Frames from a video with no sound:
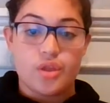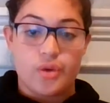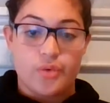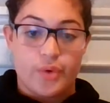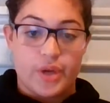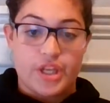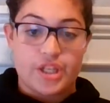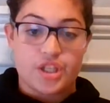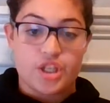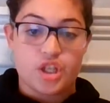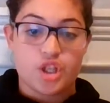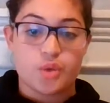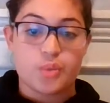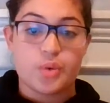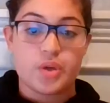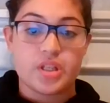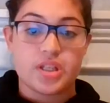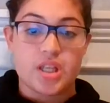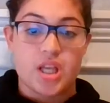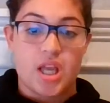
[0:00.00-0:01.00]
Research
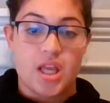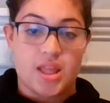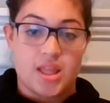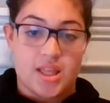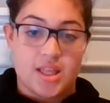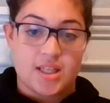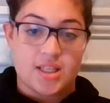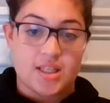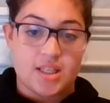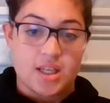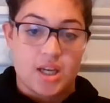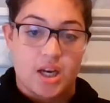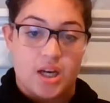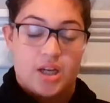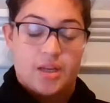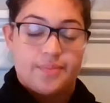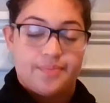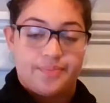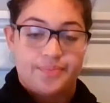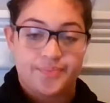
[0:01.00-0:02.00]
was in this
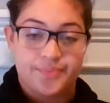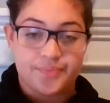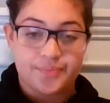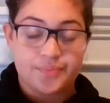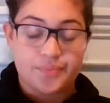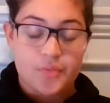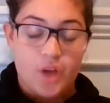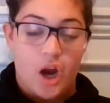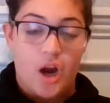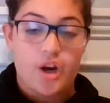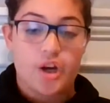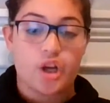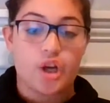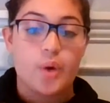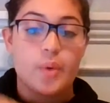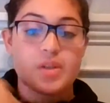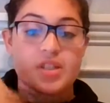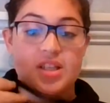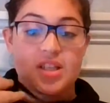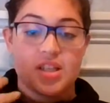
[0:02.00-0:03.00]

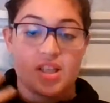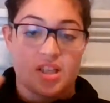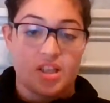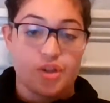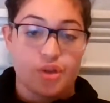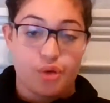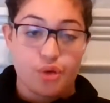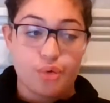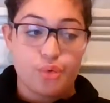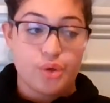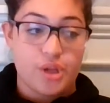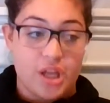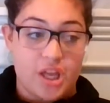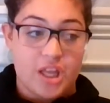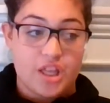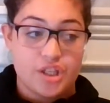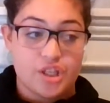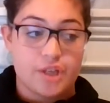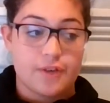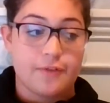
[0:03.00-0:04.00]
article was conducted through
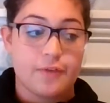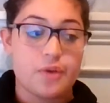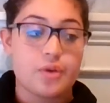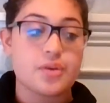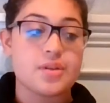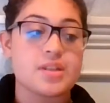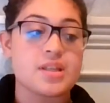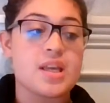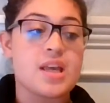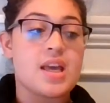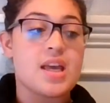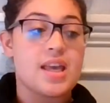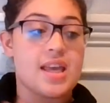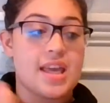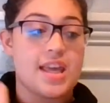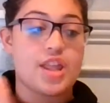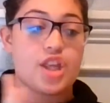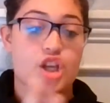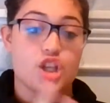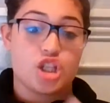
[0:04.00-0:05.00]
interviews,
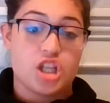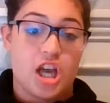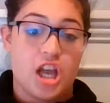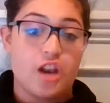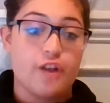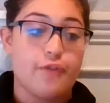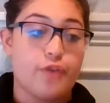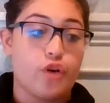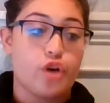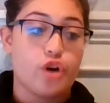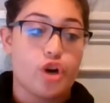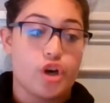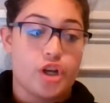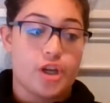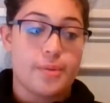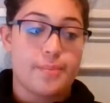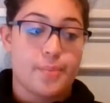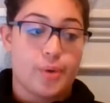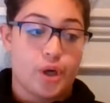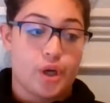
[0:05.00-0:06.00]
either telephone or
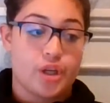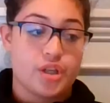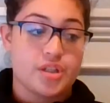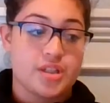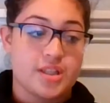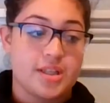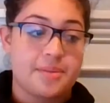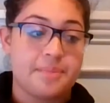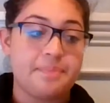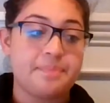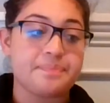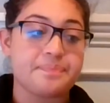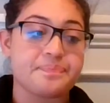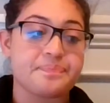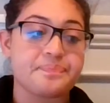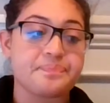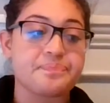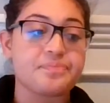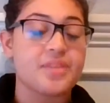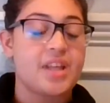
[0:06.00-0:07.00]
in person.
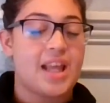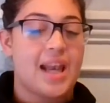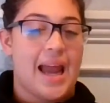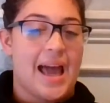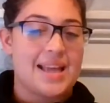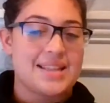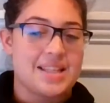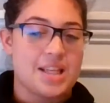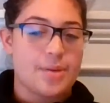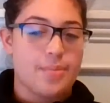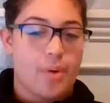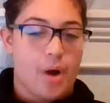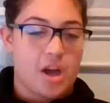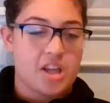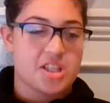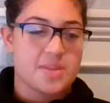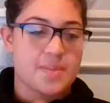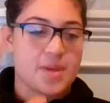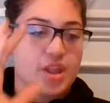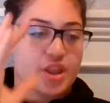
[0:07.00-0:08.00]
They lasted
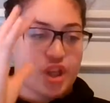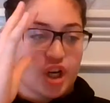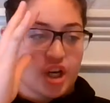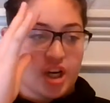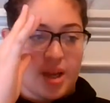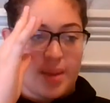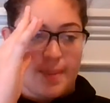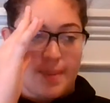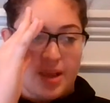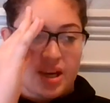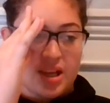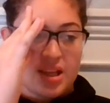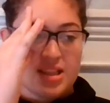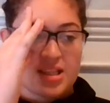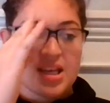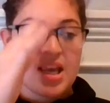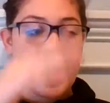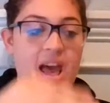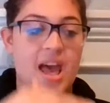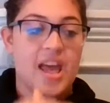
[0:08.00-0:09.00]
approximately 30 minutes
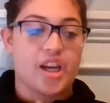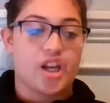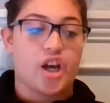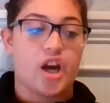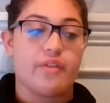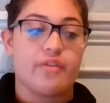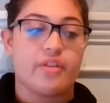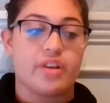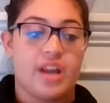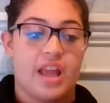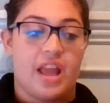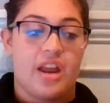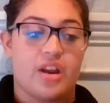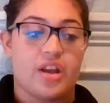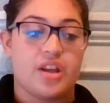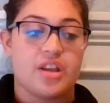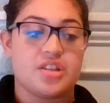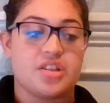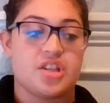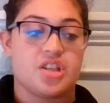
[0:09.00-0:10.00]
and covered
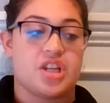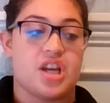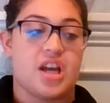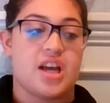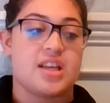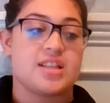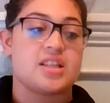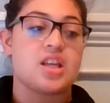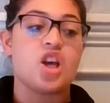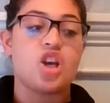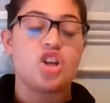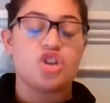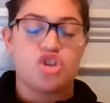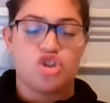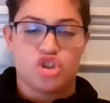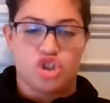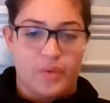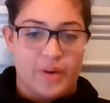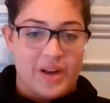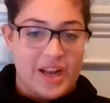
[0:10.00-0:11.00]
areas such as
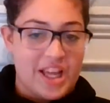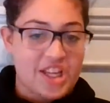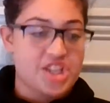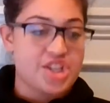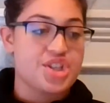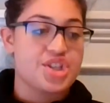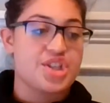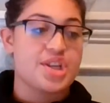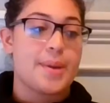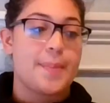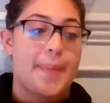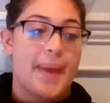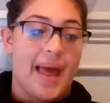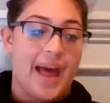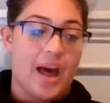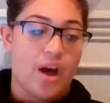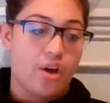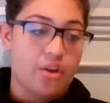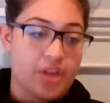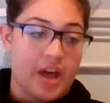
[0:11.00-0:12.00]
social relationship,
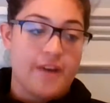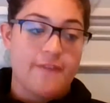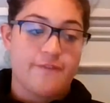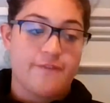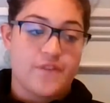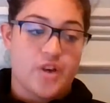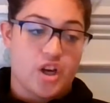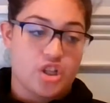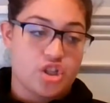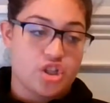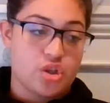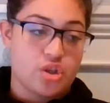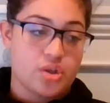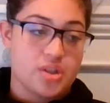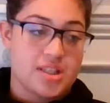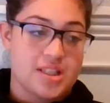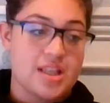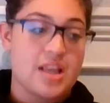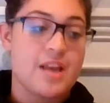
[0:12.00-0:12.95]
health, and functional